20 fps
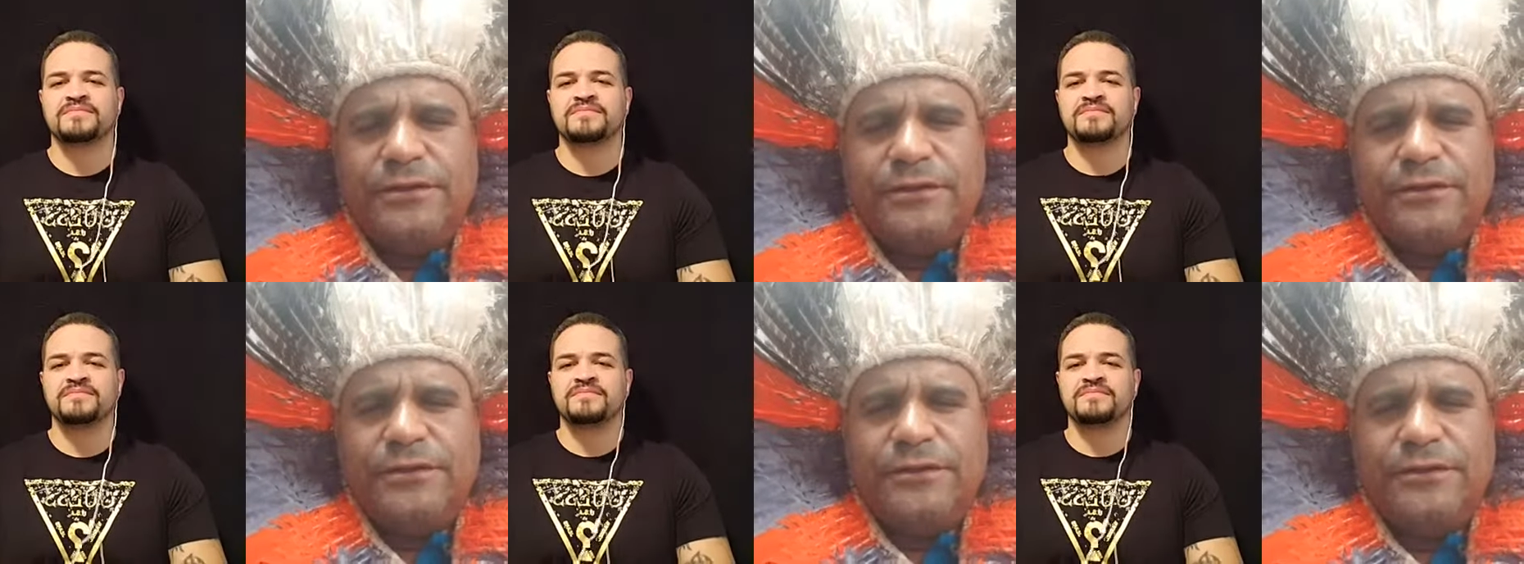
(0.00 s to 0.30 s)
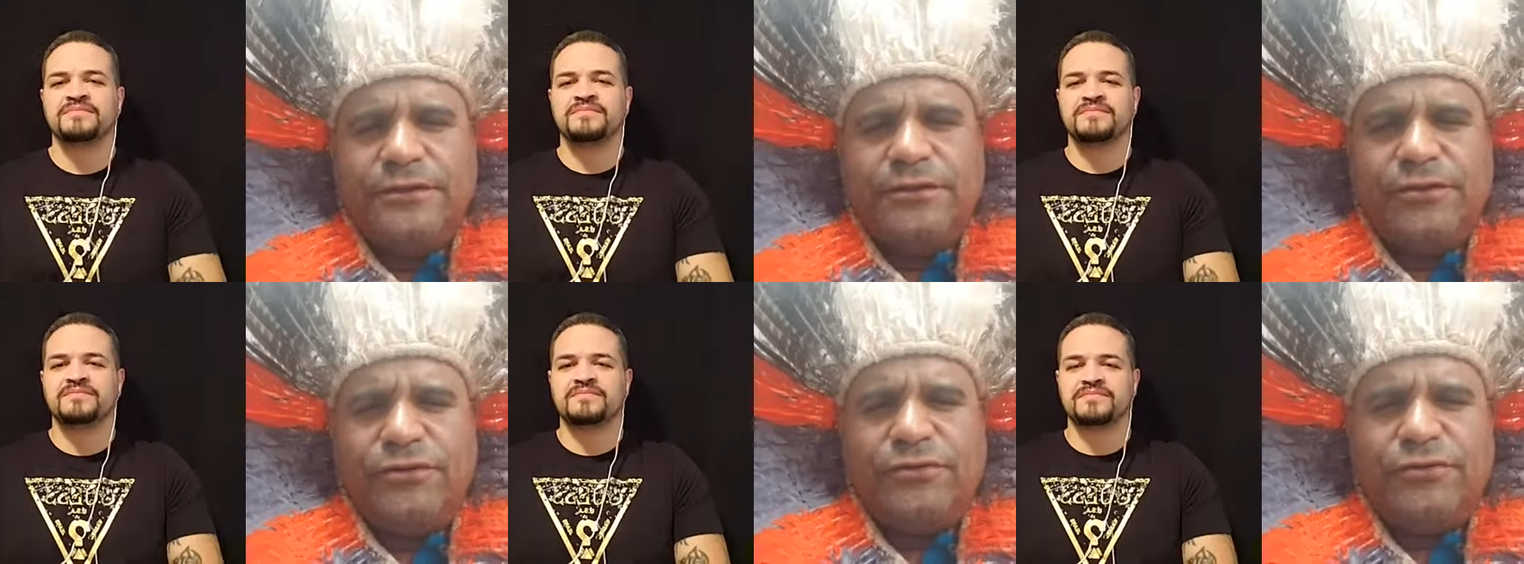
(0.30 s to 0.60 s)

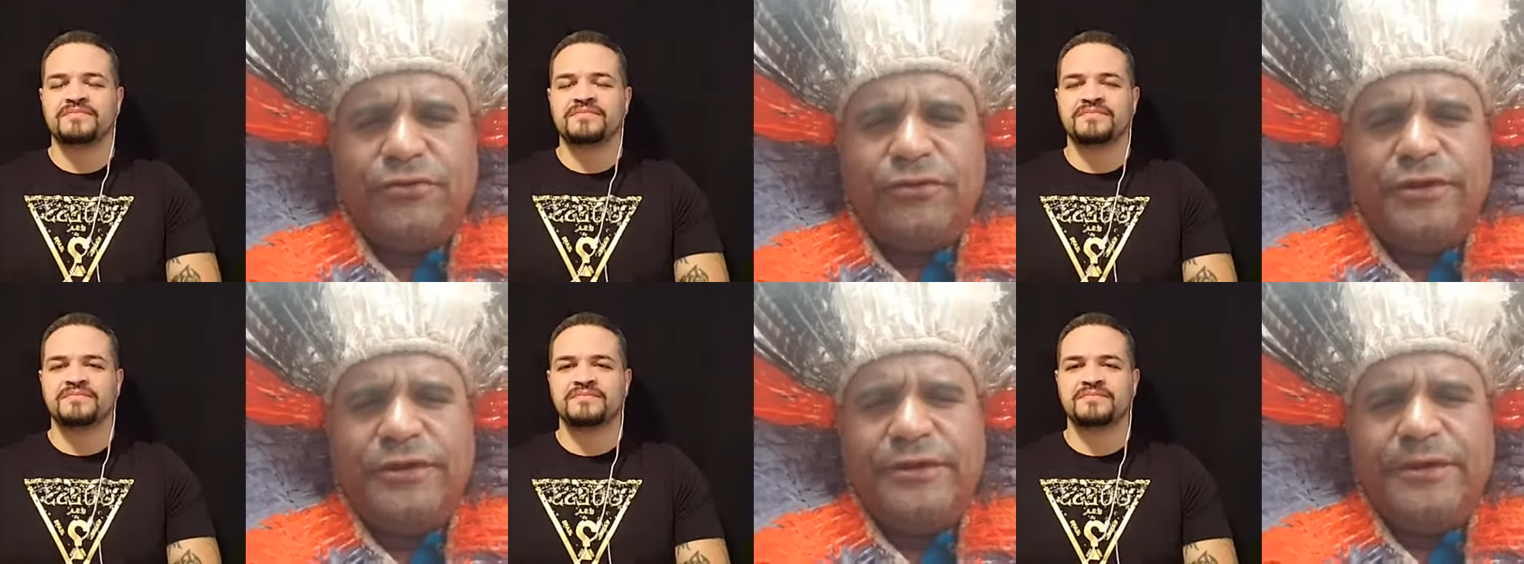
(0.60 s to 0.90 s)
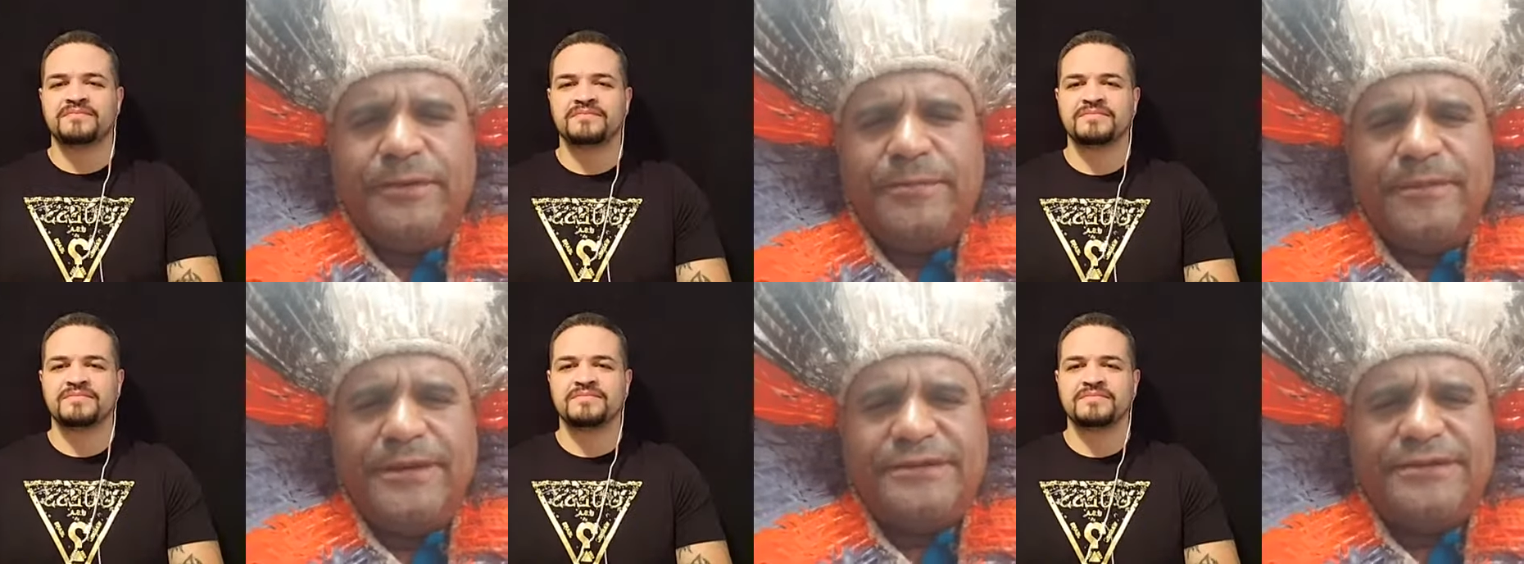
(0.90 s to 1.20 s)
Speaker 1: you know, growing
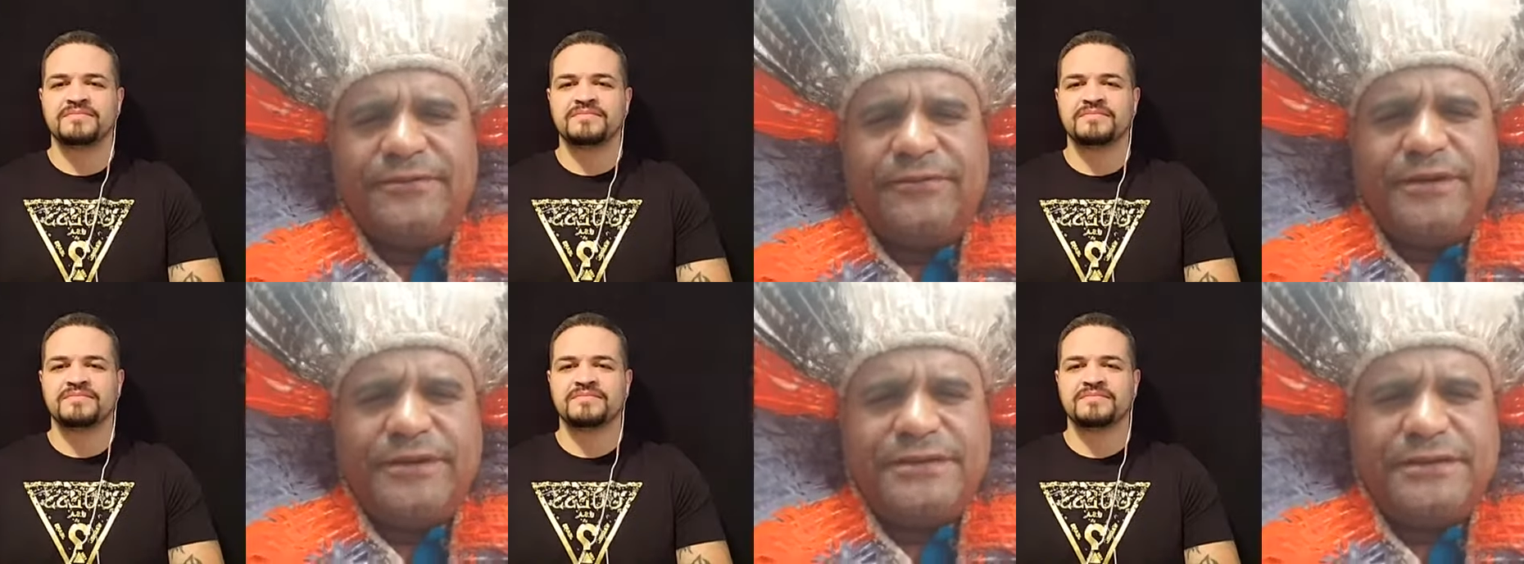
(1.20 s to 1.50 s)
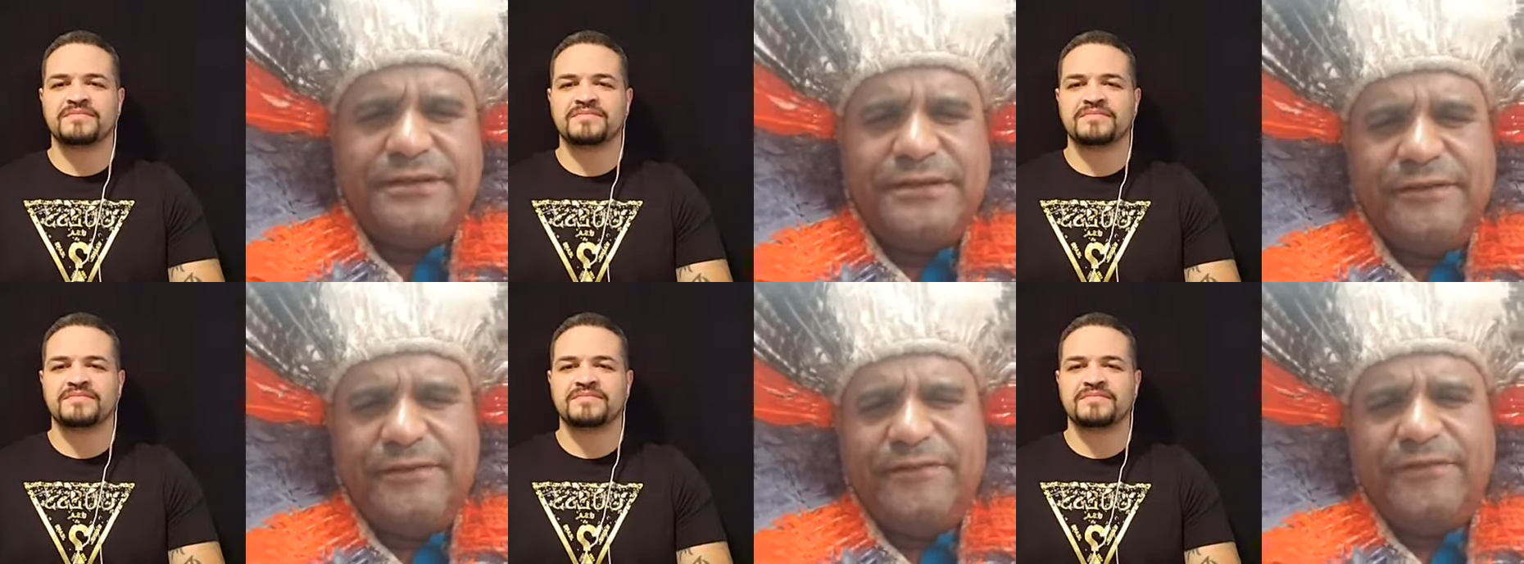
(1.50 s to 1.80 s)
up as a
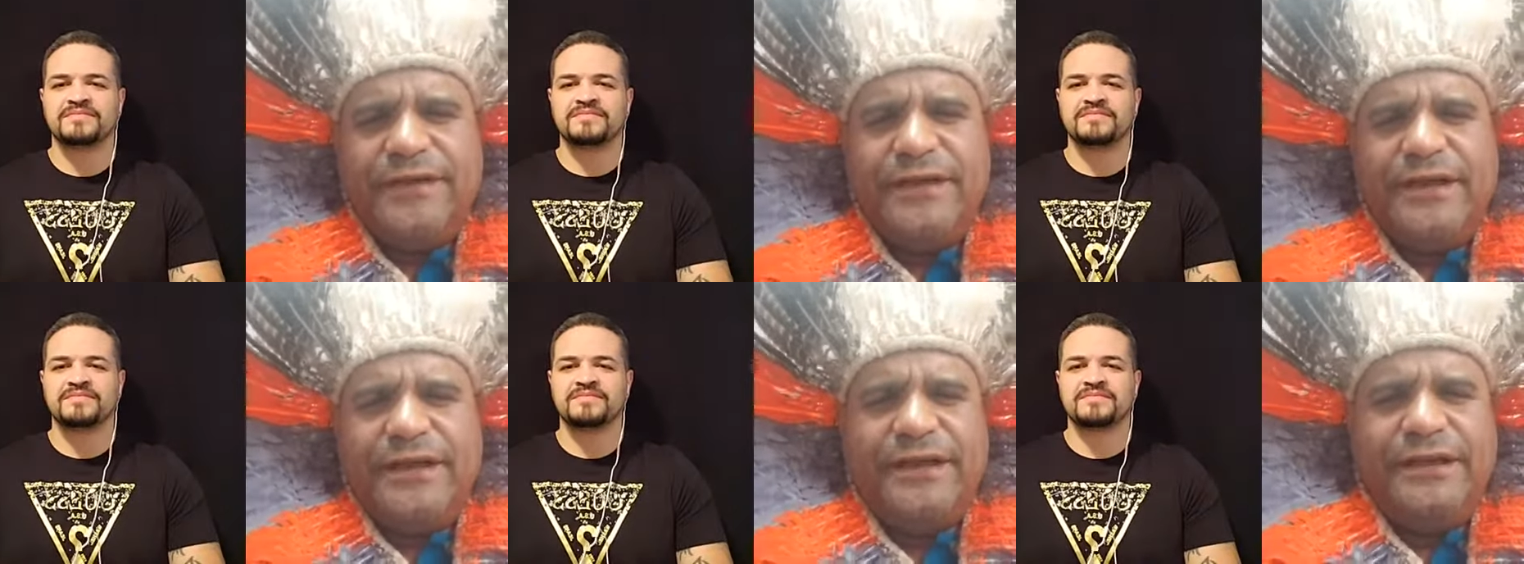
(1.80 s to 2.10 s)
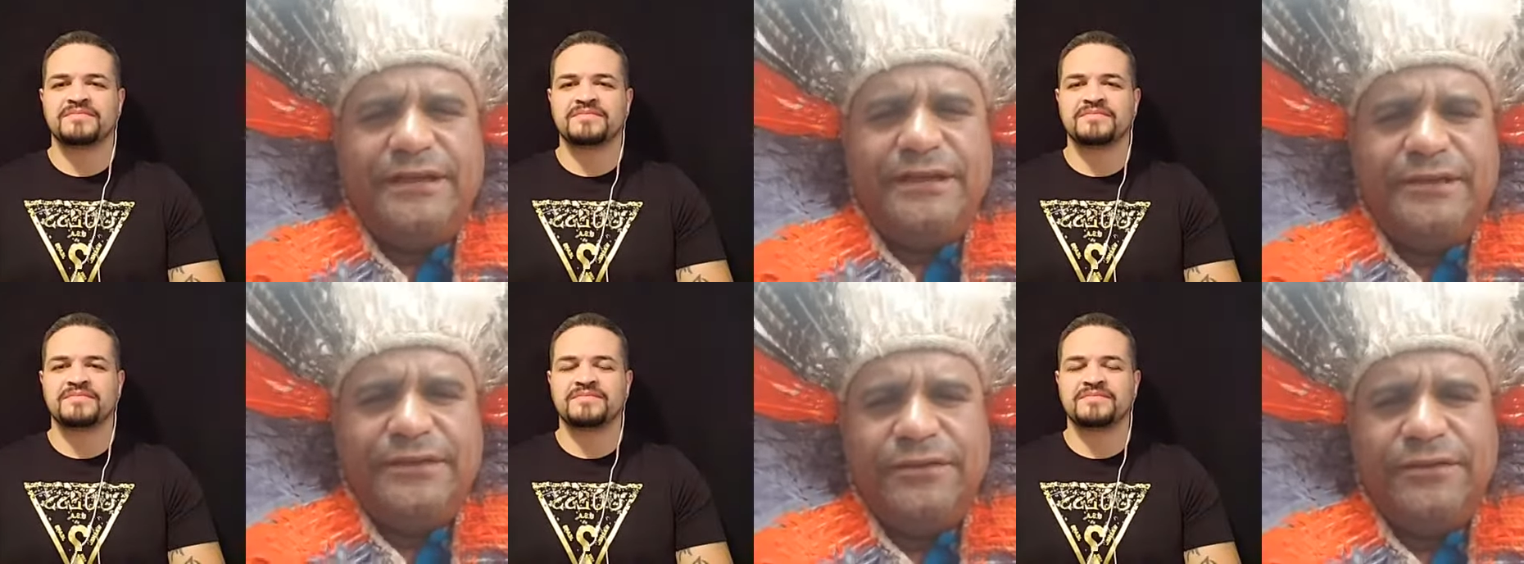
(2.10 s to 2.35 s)
wrestling fan, and you